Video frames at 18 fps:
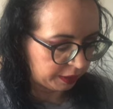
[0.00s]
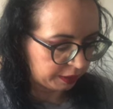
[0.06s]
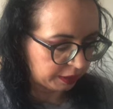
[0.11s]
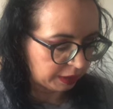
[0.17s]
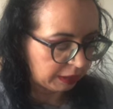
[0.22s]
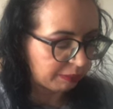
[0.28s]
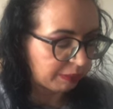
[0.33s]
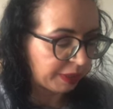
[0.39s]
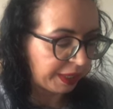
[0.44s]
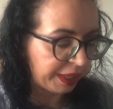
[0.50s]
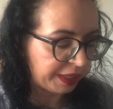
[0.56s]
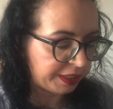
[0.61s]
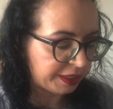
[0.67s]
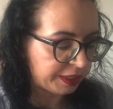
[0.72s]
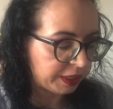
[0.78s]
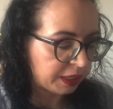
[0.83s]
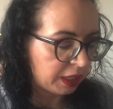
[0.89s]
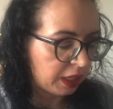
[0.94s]
number
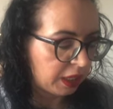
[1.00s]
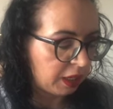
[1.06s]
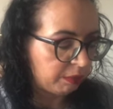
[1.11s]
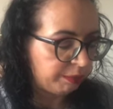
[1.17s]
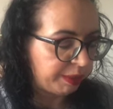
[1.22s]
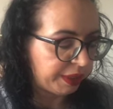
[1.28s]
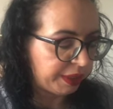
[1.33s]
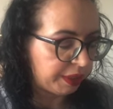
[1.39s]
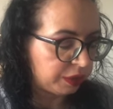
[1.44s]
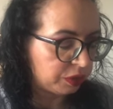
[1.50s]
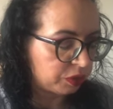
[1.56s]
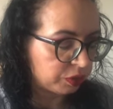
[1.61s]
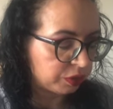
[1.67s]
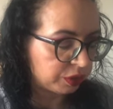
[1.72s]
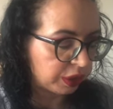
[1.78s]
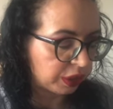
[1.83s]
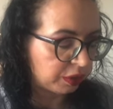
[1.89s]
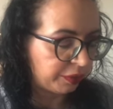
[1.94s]
8.
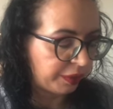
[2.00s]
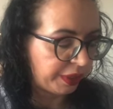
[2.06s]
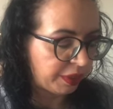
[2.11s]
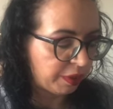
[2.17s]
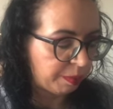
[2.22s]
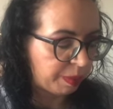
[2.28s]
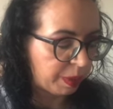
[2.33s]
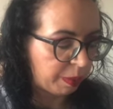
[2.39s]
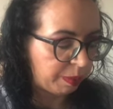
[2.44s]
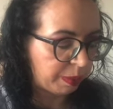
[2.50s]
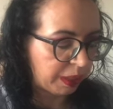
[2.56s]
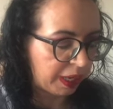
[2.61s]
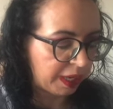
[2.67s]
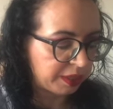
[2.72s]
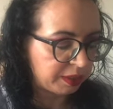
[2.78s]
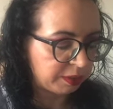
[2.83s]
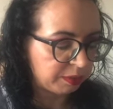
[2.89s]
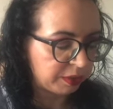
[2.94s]
Beetlejuice, a green or purple
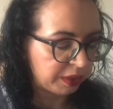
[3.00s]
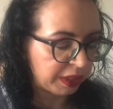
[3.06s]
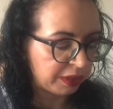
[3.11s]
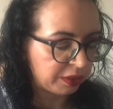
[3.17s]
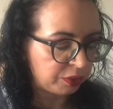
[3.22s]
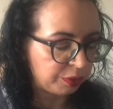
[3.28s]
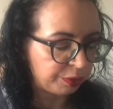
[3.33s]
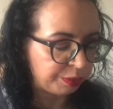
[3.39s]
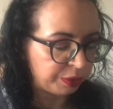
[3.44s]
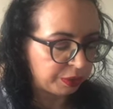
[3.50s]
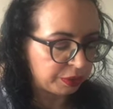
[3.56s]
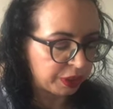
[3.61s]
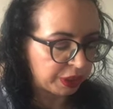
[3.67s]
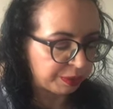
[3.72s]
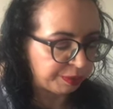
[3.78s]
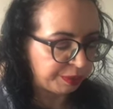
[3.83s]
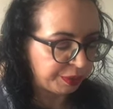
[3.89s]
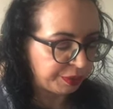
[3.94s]
item, credit to
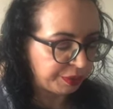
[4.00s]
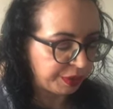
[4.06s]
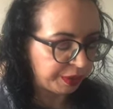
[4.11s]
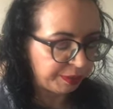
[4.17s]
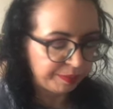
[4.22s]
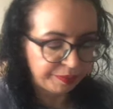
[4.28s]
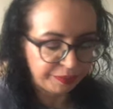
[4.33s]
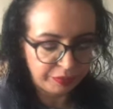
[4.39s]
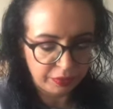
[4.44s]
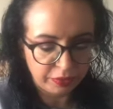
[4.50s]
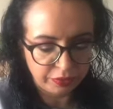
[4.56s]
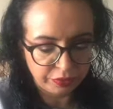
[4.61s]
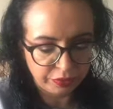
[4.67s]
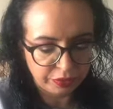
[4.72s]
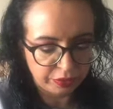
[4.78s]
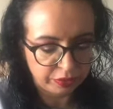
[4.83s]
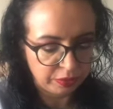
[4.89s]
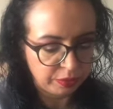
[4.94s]
Project Beauty.
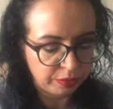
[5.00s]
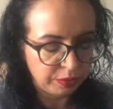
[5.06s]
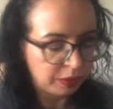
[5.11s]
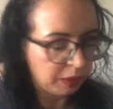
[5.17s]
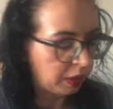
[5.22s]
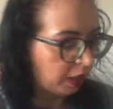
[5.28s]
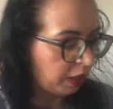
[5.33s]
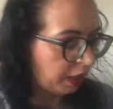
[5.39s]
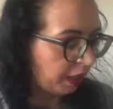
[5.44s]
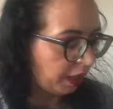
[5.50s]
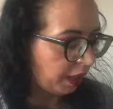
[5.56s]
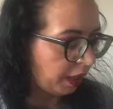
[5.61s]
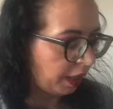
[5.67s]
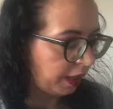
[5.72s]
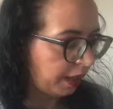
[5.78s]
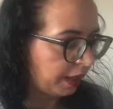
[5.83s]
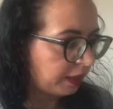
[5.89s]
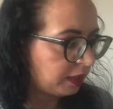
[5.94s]
So,
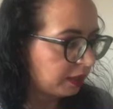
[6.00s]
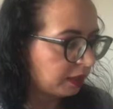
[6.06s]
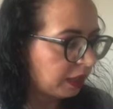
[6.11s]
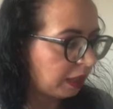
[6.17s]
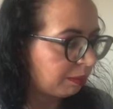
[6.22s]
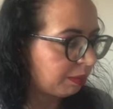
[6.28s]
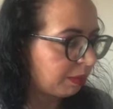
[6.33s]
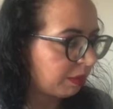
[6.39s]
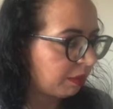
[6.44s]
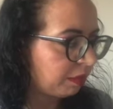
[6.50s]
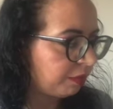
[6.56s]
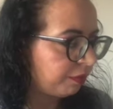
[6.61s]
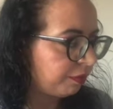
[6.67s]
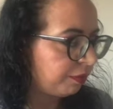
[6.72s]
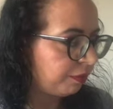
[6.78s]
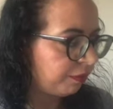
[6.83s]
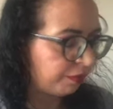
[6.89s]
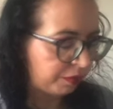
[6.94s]
and number
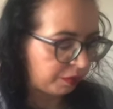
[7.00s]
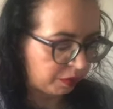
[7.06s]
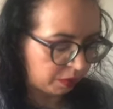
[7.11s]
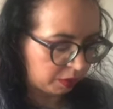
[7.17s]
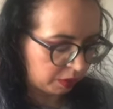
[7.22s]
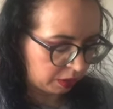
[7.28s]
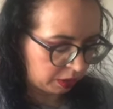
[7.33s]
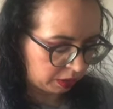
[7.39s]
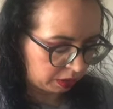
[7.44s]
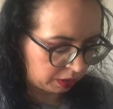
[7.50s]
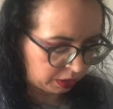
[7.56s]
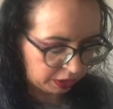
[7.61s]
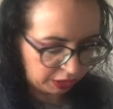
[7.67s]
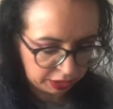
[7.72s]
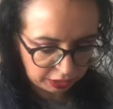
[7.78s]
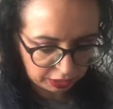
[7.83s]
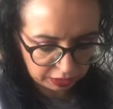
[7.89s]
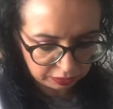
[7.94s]

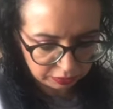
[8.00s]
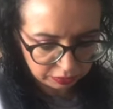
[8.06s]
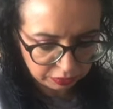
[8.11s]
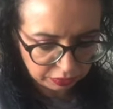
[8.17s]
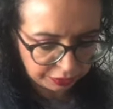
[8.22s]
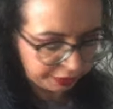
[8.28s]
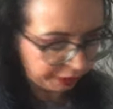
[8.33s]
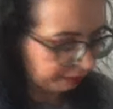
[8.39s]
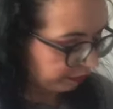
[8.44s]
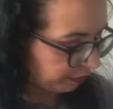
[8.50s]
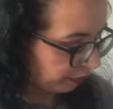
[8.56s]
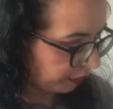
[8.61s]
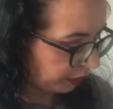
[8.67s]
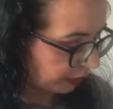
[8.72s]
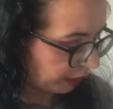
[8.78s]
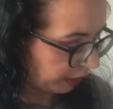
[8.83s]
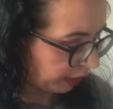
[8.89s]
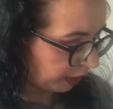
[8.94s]
14.
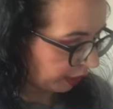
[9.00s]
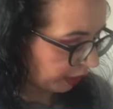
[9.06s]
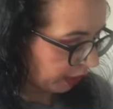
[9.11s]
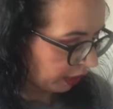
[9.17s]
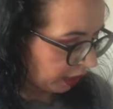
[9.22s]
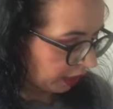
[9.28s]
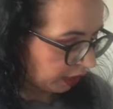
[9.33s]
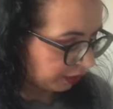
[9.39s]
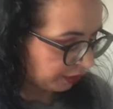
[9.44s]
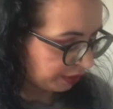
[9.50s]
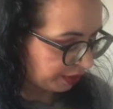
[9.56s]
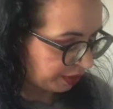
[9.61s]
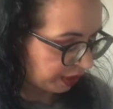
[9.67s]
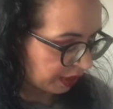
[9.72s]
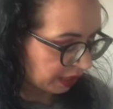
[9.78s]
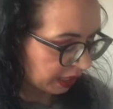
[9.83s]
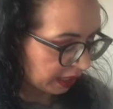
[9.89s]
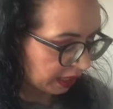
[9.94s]

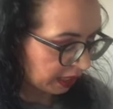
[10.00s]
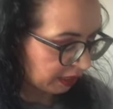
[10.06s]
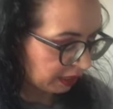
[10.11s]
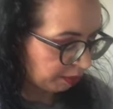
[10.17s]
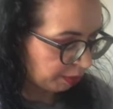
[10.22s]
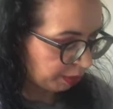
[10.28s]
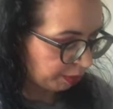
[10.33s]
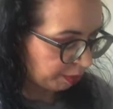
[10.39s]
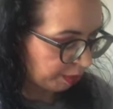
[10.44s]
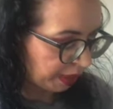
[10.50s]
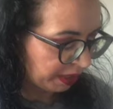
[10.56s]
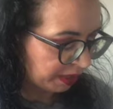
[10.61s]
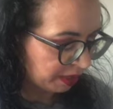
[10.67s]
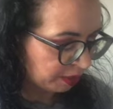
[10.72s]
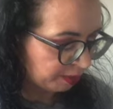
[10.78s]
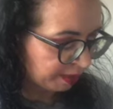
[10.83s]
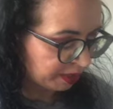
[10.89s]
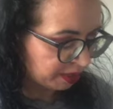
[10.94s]
Christine, an item you made
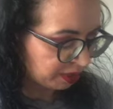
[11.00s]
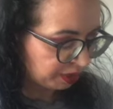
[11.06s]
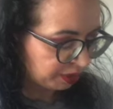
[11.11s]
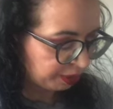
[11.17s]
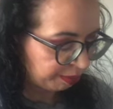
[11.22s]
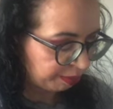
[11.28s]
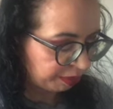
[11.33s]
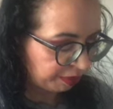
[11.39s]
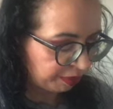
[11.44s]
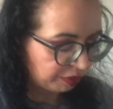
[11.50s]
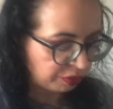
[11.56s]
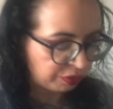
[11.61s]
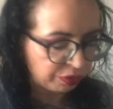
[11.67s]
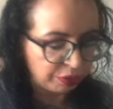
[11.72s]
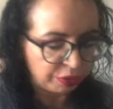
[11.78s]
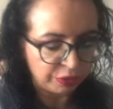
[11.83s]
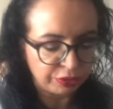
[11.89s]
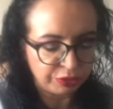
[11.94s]
a special trip to the
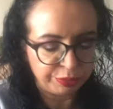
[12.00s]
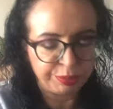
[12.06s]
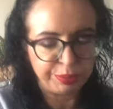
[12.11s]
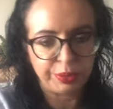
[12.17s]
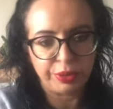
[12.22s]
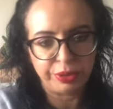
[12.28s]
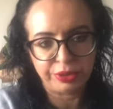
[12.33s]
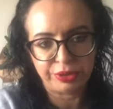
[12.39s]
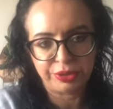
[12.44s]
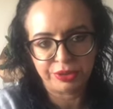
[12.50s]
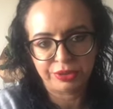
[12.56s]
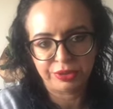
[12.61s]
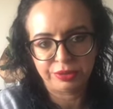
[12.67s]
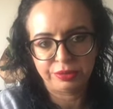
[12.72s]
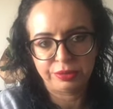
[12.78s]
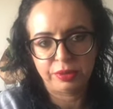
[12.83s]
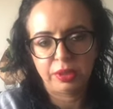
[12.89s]
store to purchase.